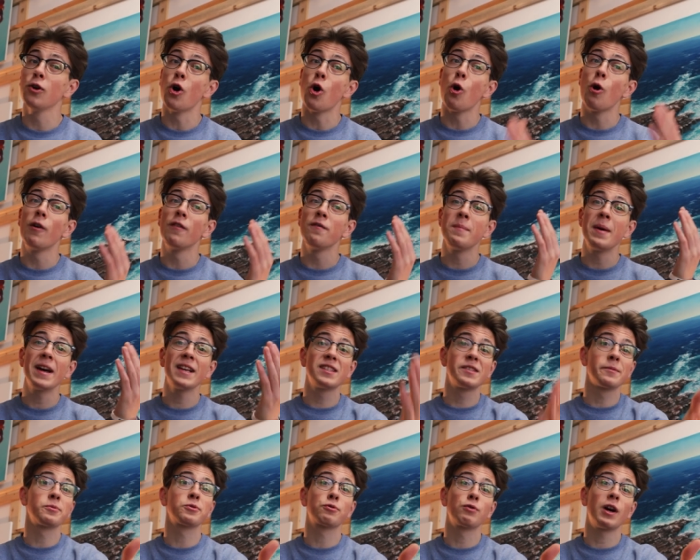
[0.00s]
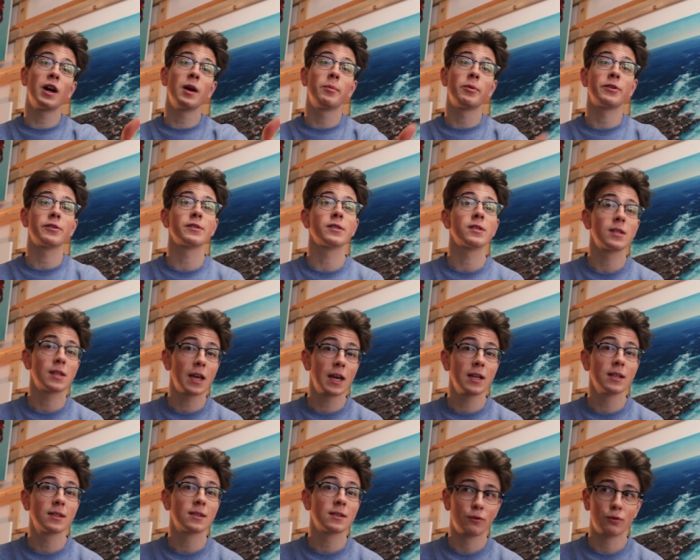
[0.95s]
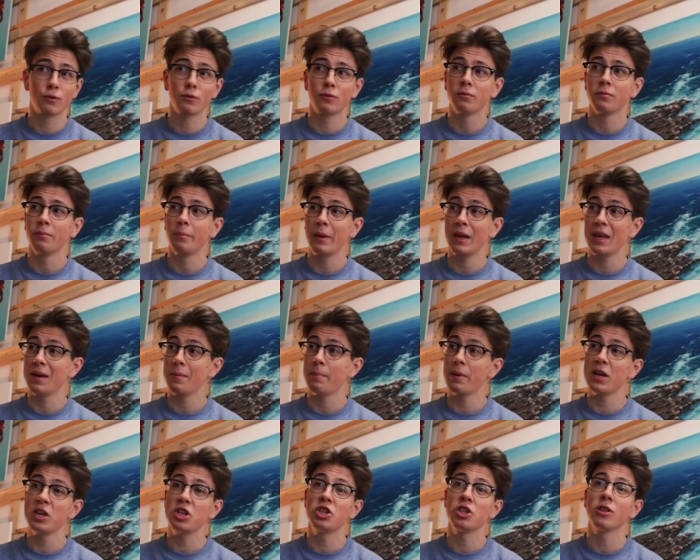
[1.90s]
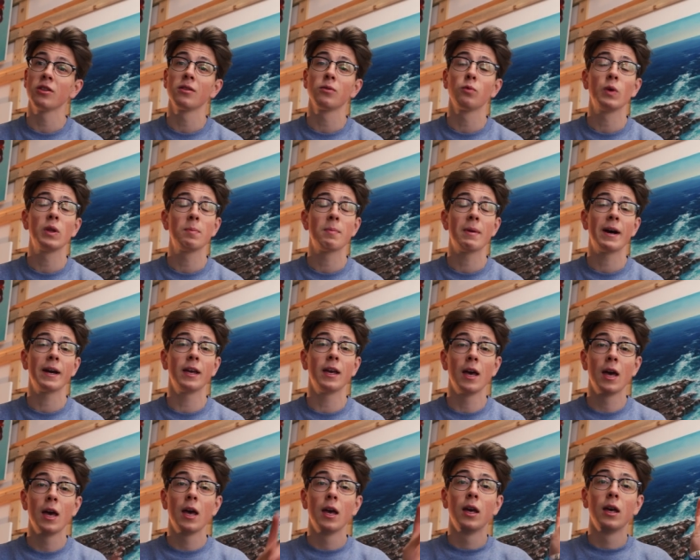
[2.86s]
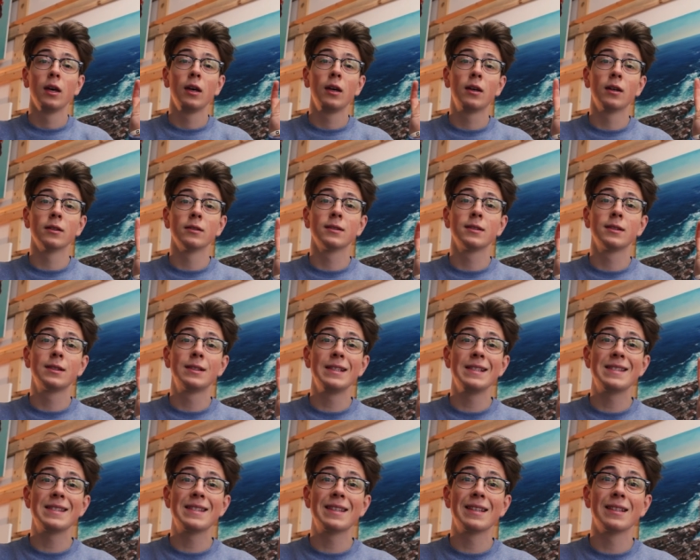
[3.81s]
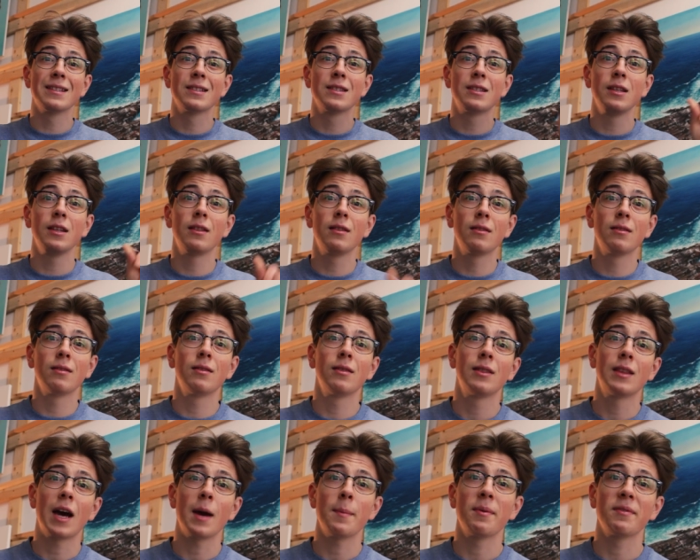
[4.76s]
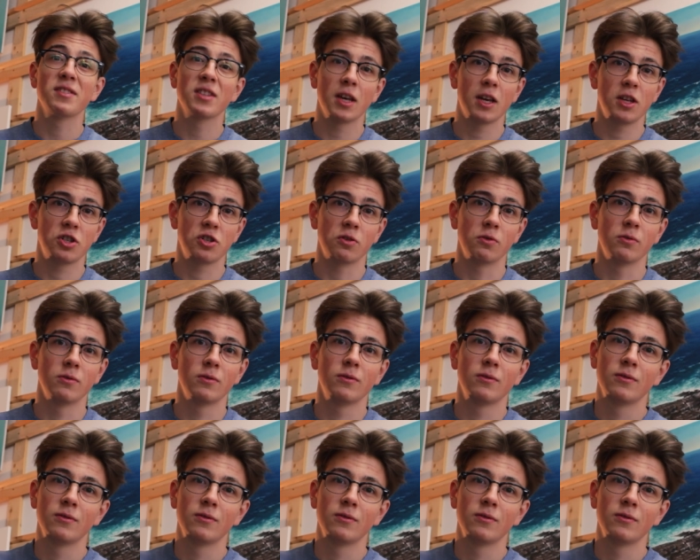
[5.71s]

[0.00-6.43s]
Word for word: to all of my subscribers, thanks for being patient with my consistency type of schedule.